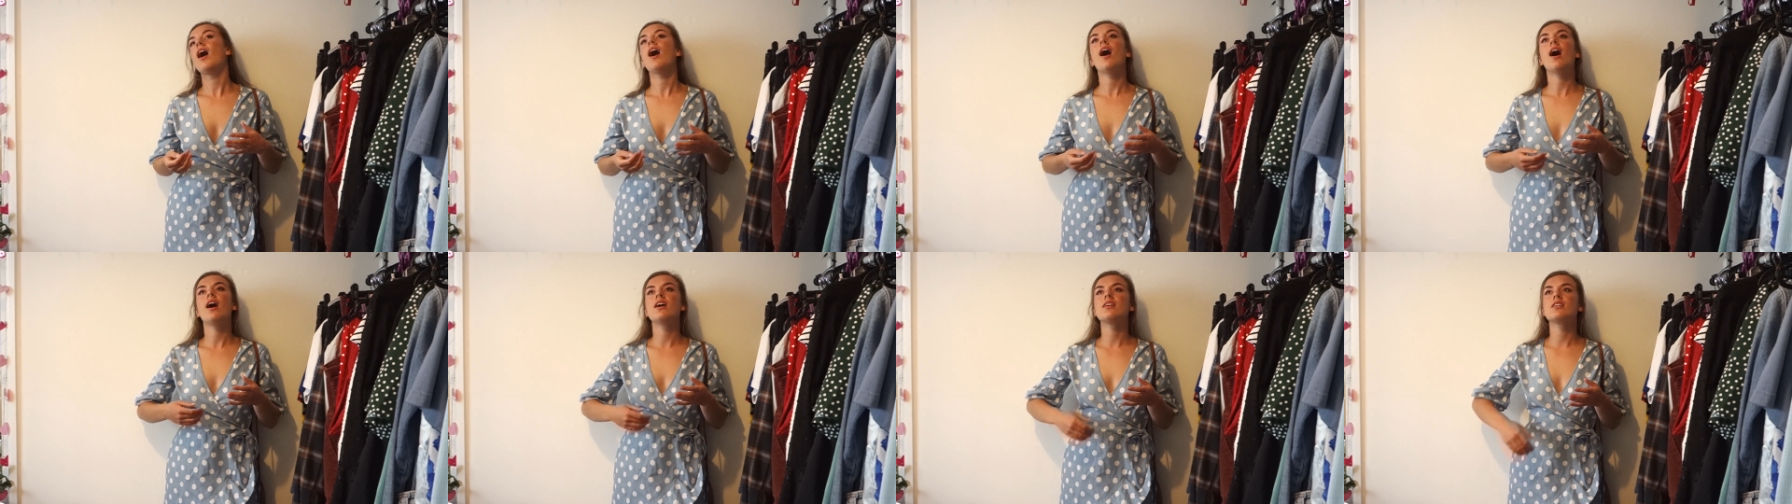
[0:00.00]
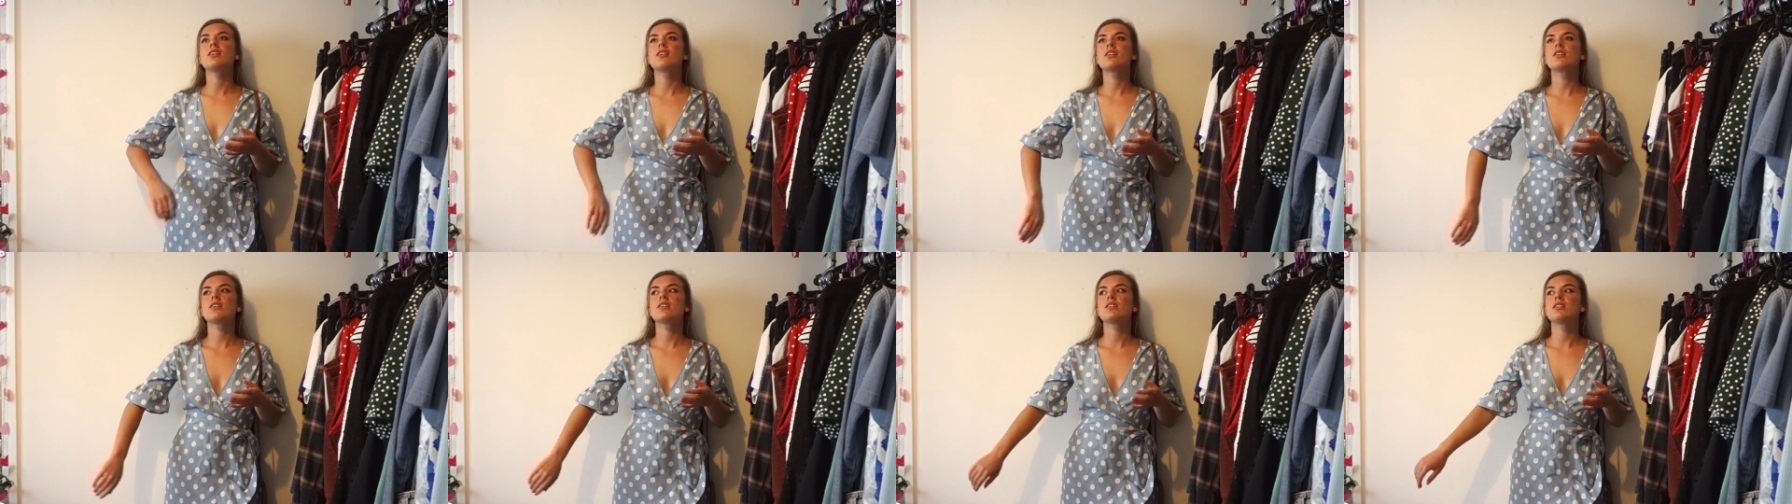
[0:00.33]

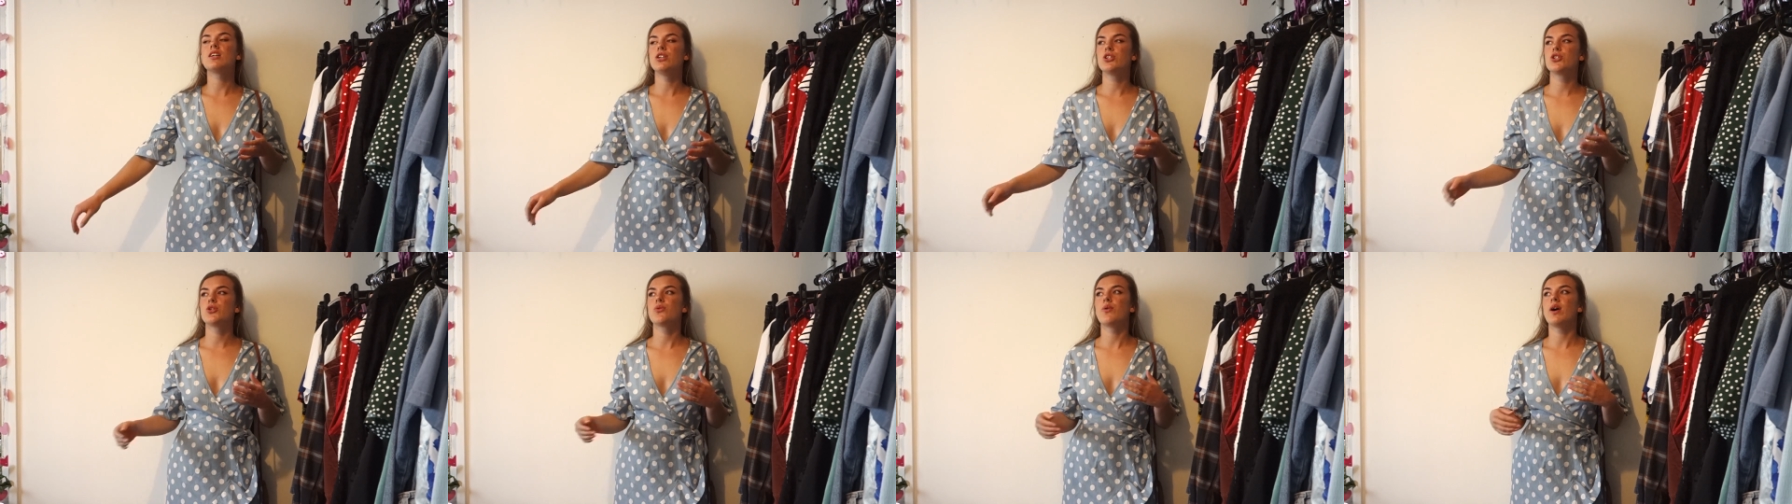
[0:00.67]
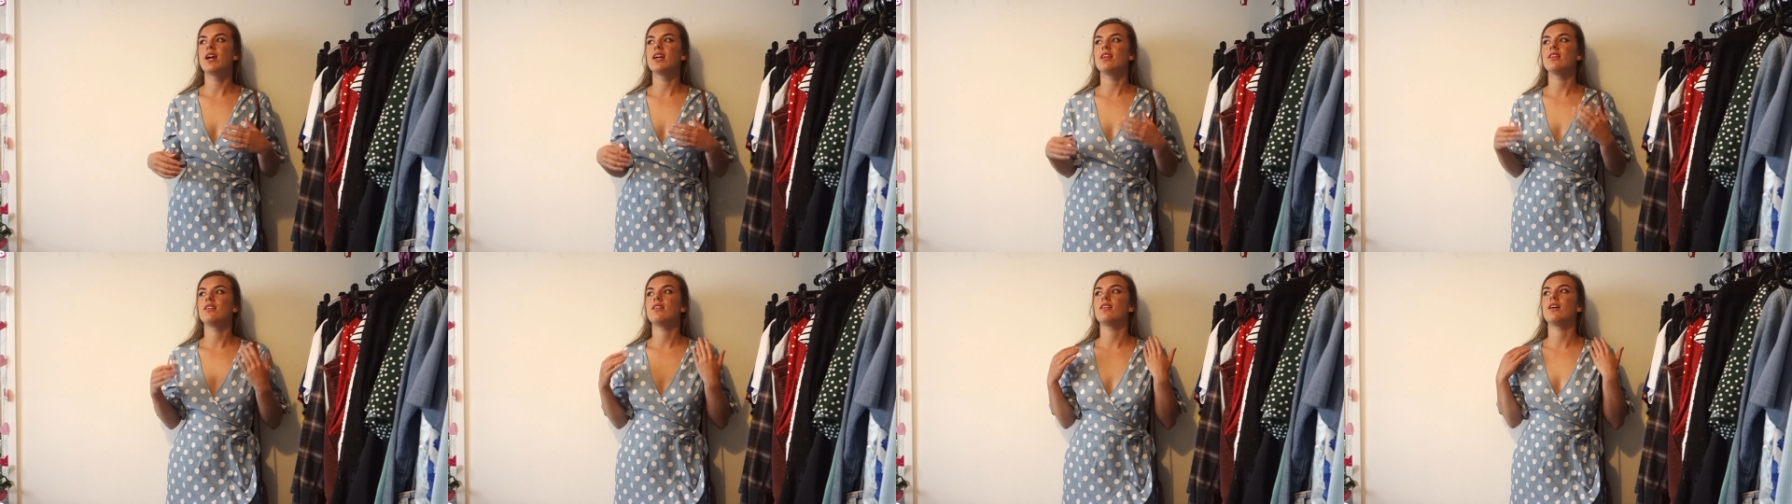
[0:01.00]

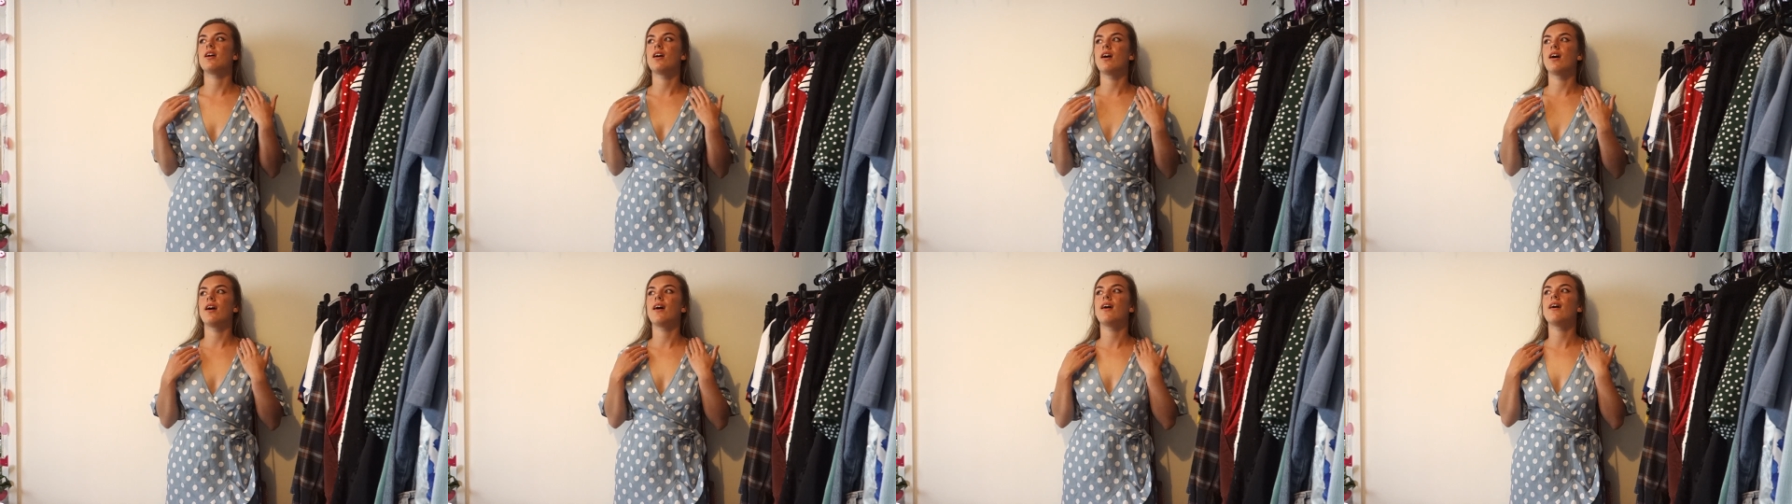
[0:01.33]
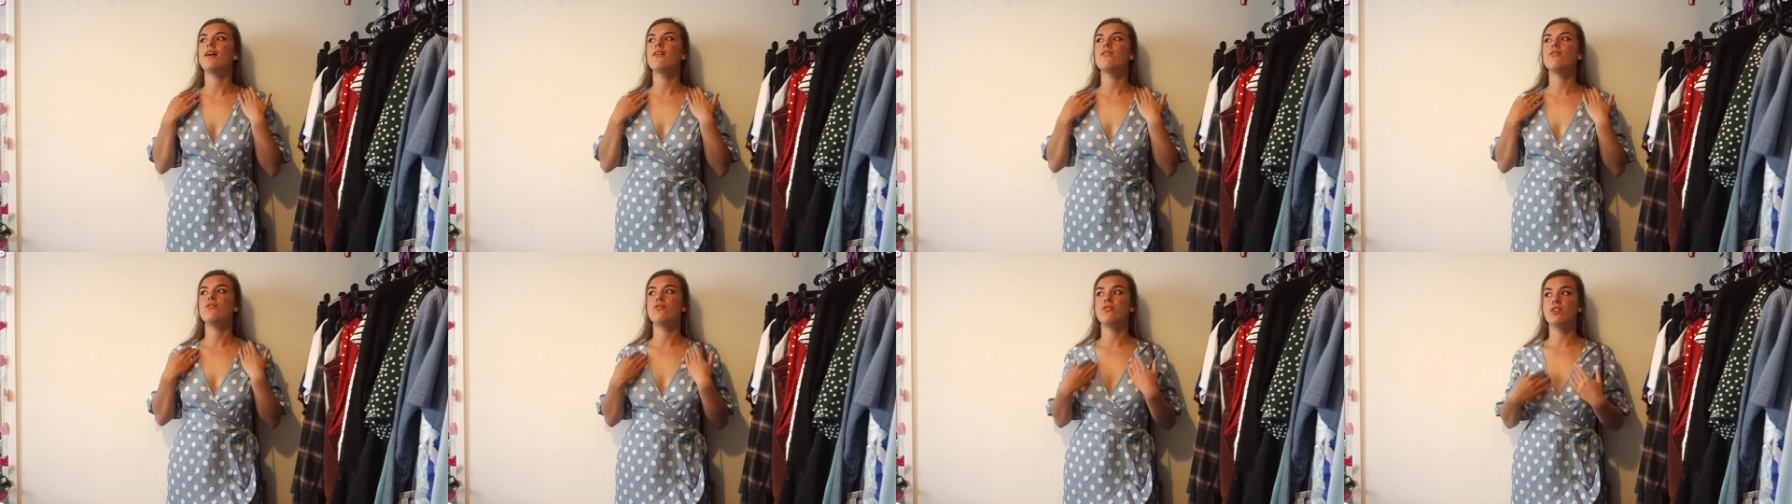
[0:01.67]
accentuate the
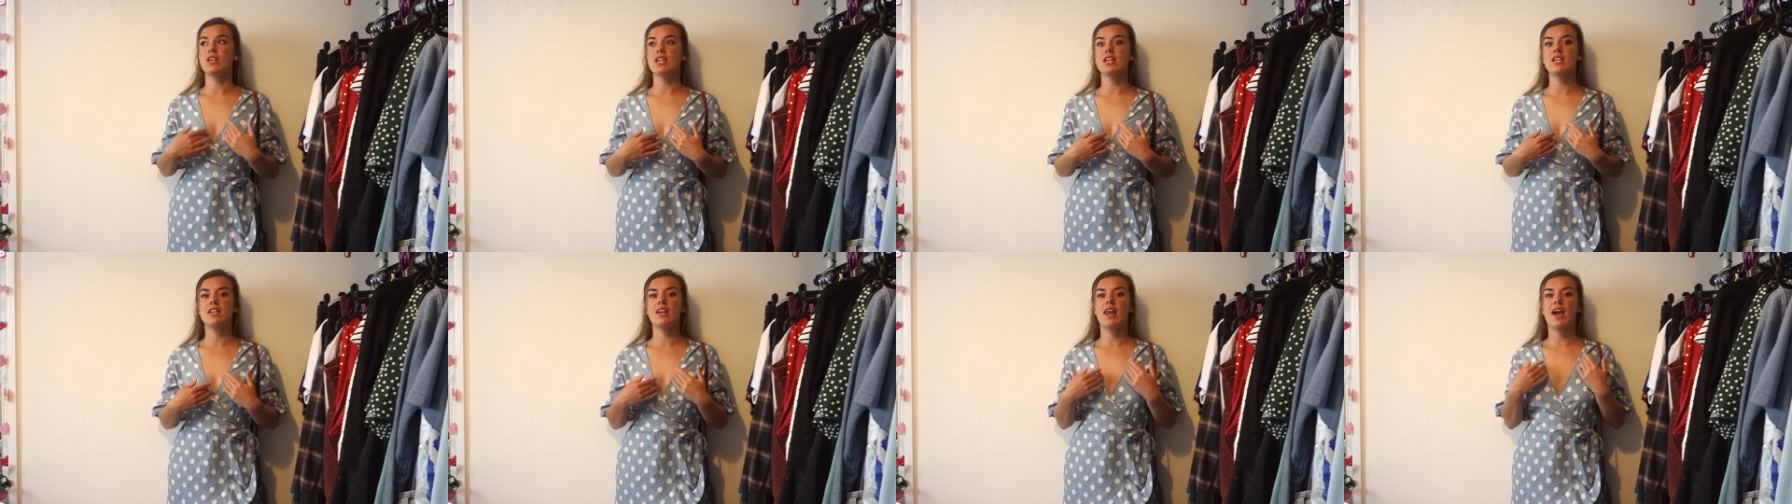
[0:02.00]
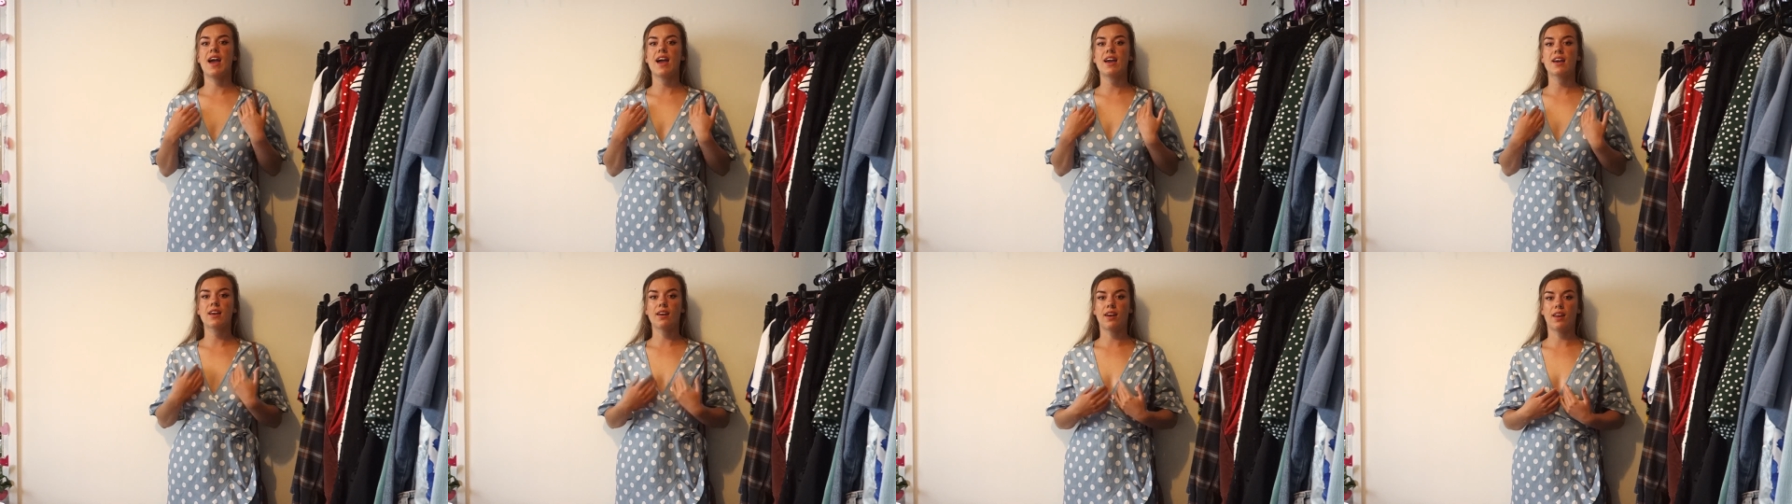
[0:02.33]
V
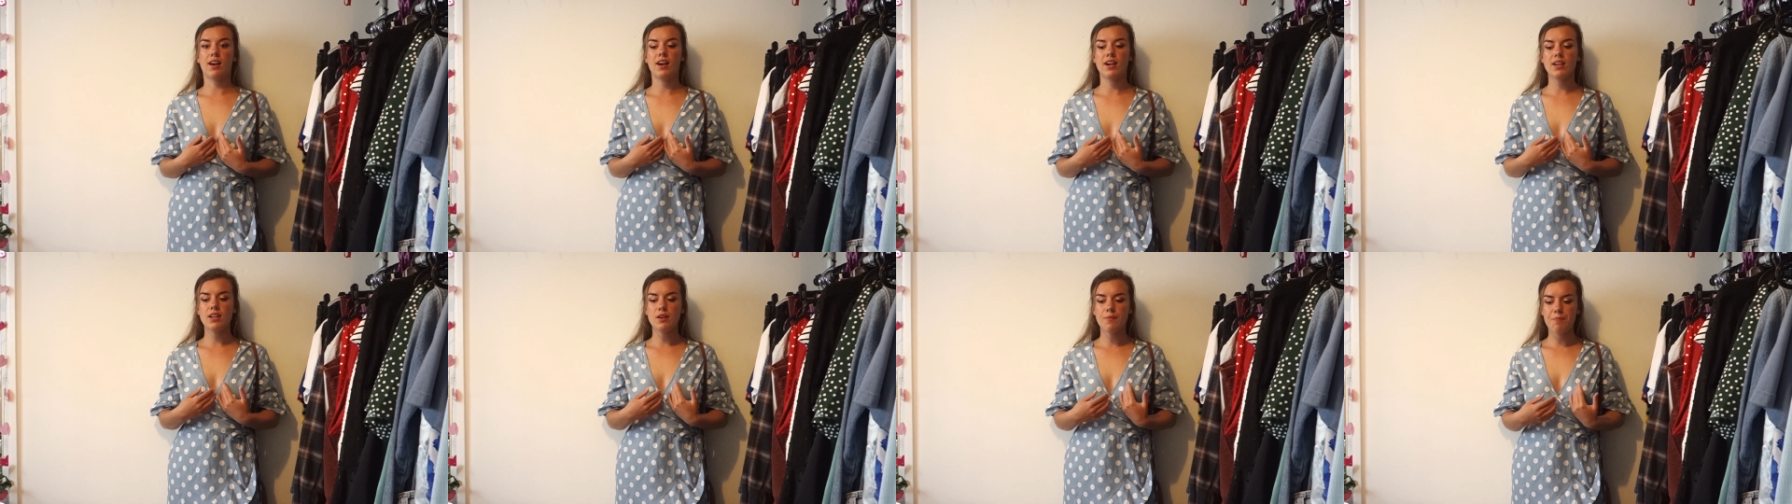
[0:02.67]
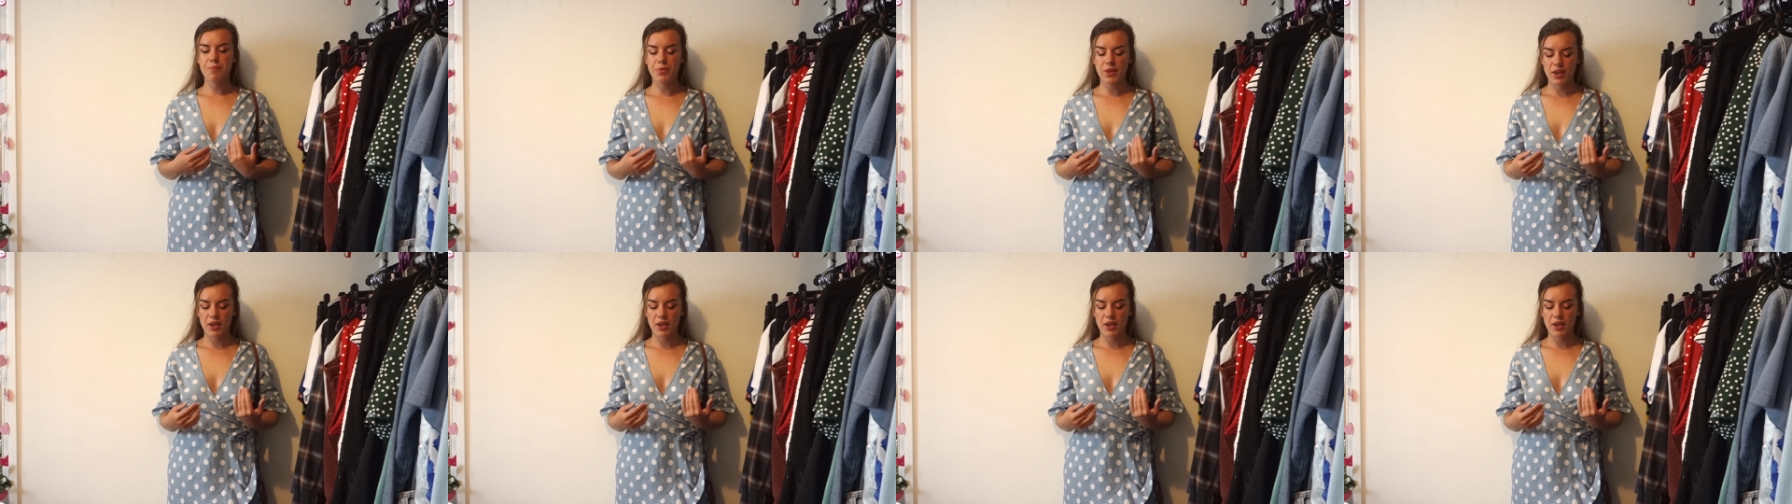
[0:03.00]
neckline.